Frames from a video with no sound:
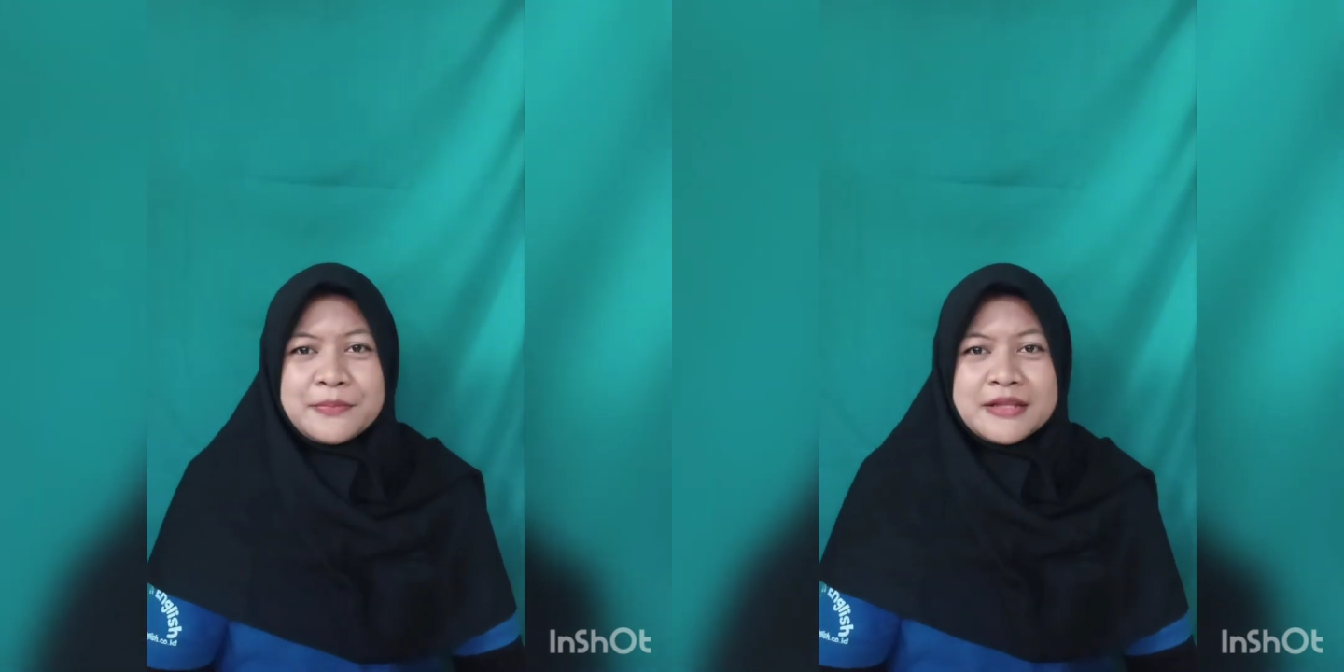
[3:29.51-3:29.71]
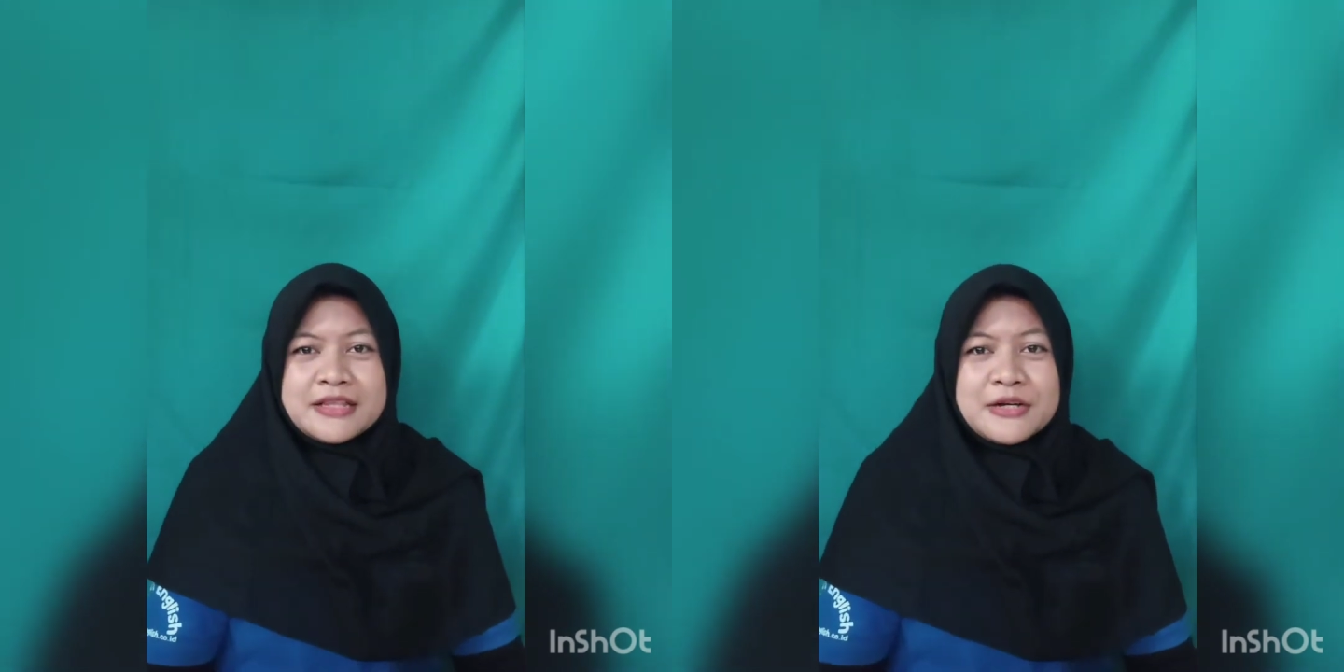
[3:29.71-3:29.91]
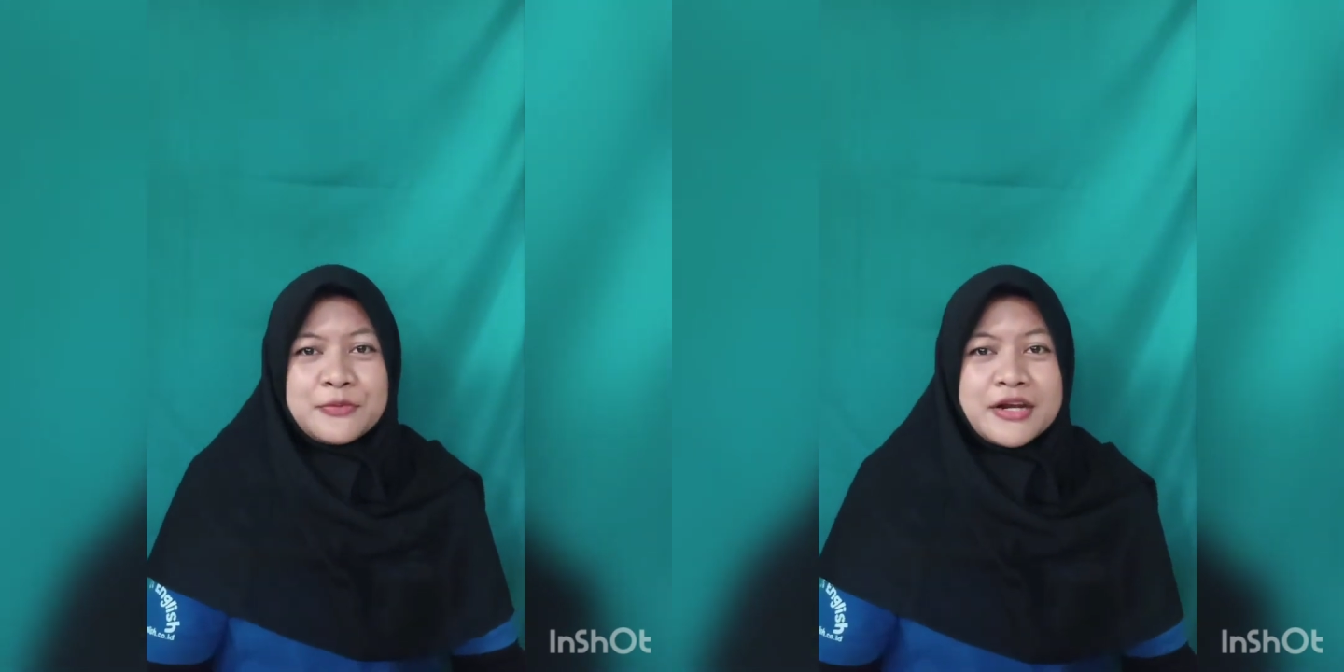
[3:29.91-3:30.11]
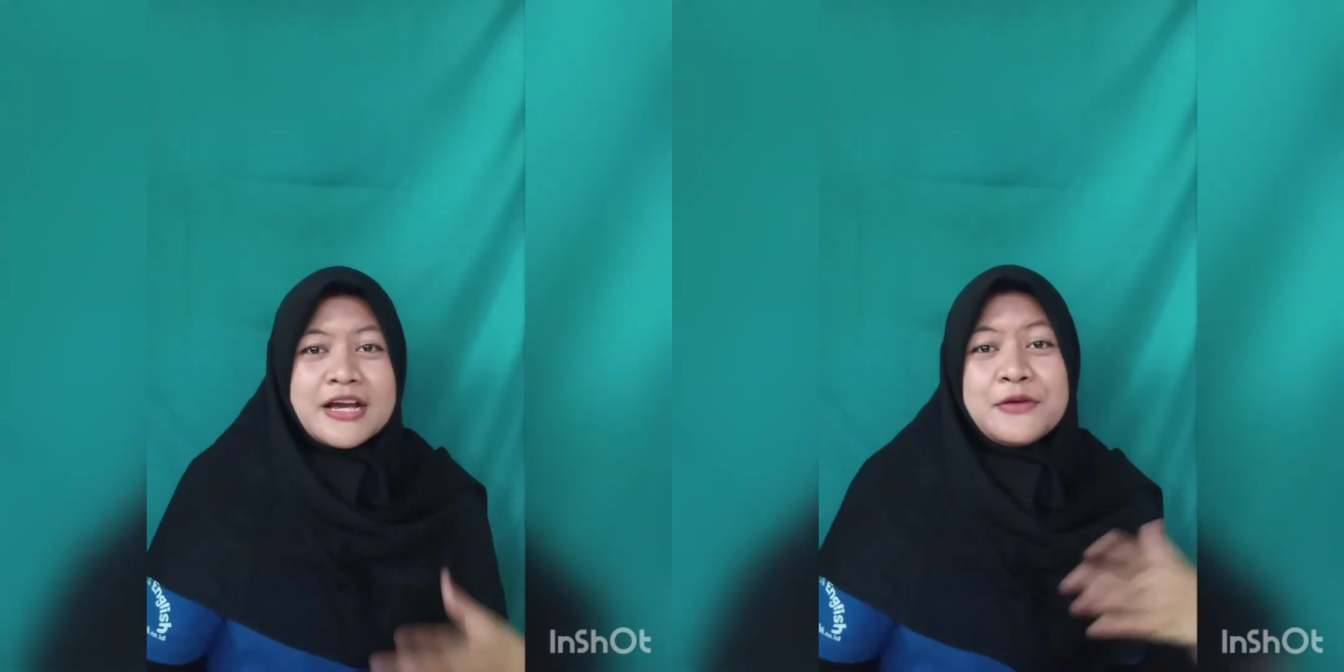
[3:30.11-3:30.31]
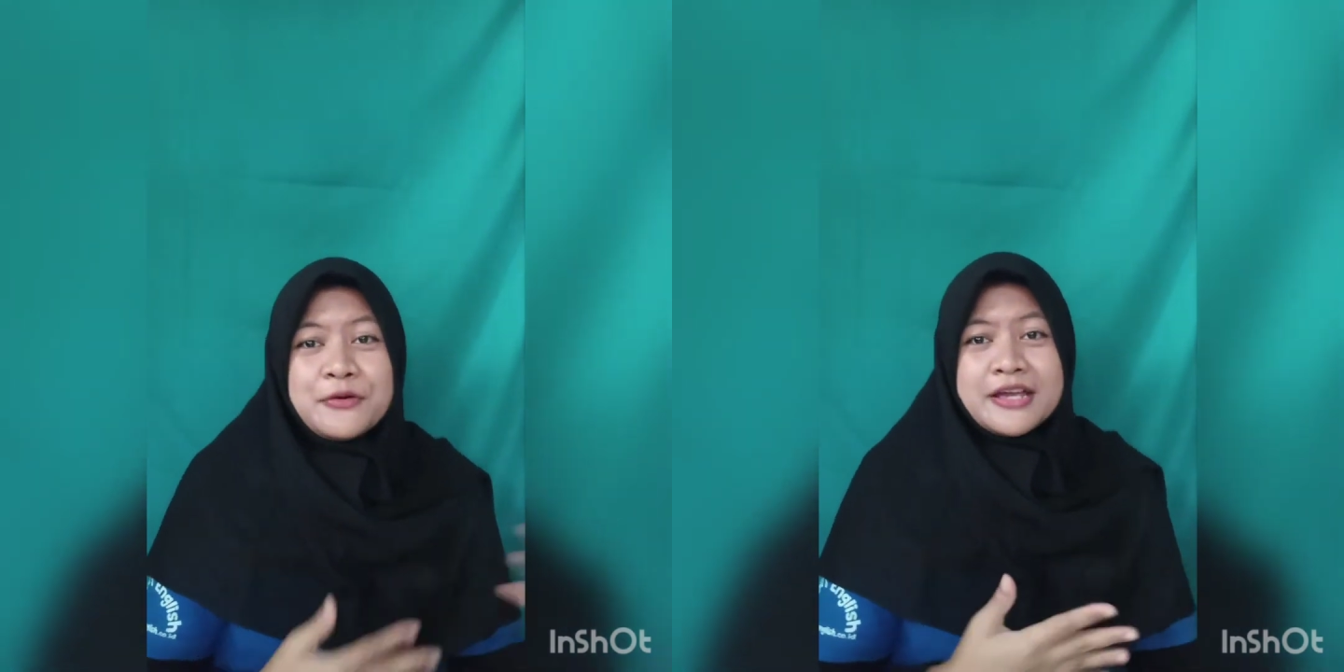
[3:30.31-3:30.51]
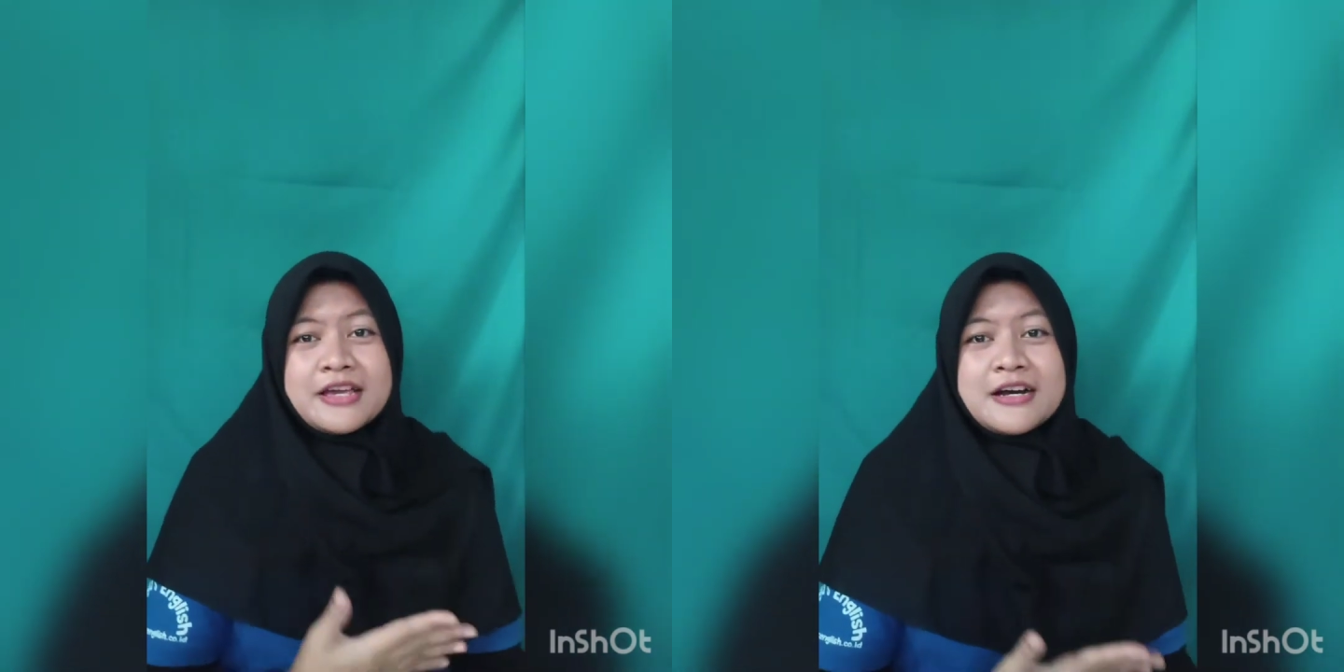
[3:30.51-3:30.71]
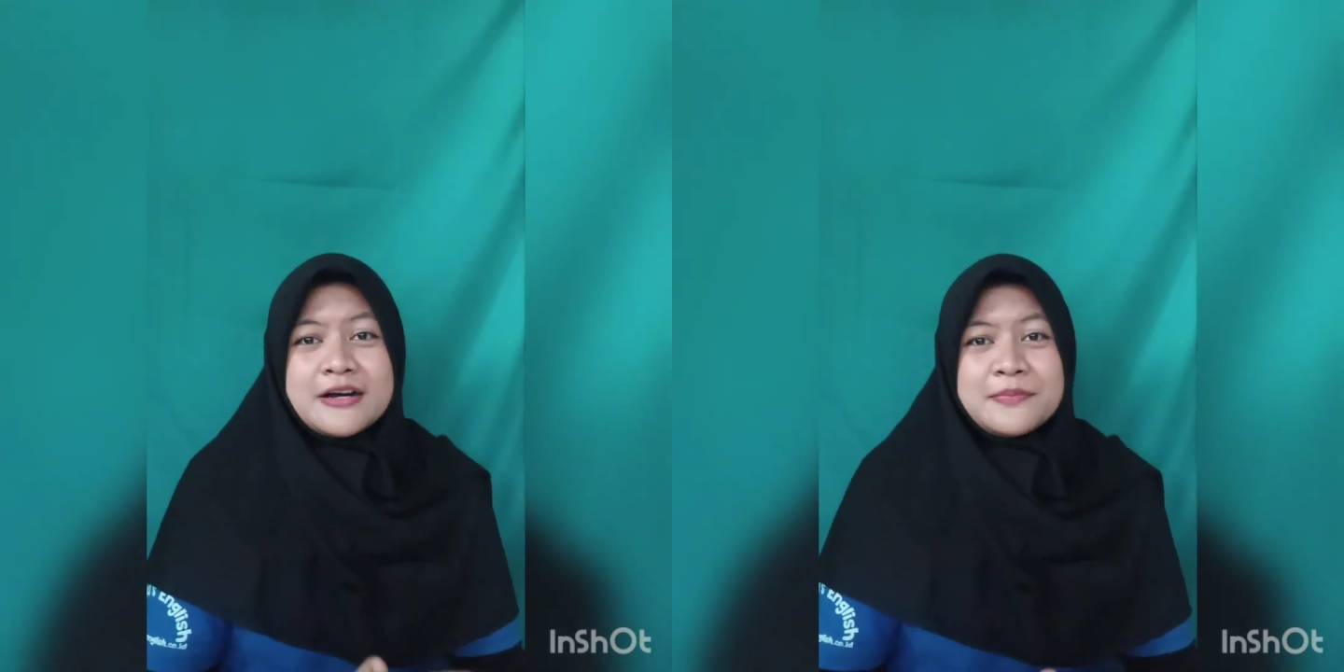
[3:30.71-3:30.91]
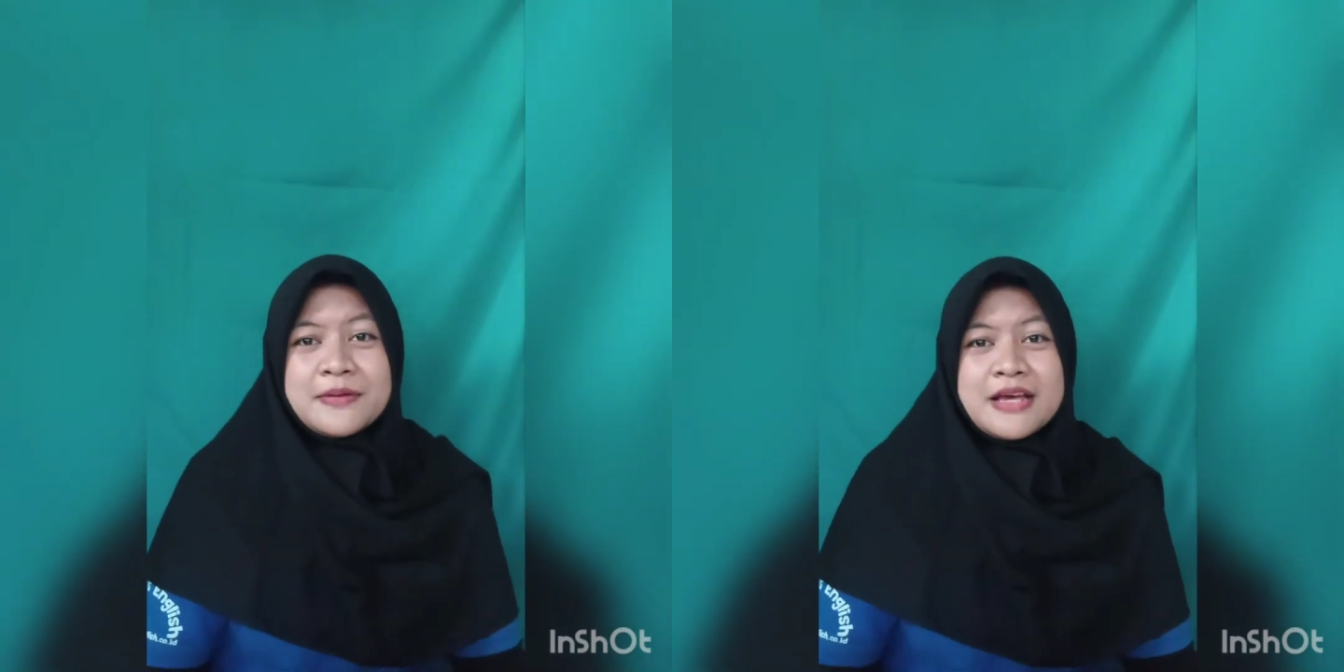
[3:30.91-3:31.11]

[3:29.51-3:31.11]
But then when I wake up,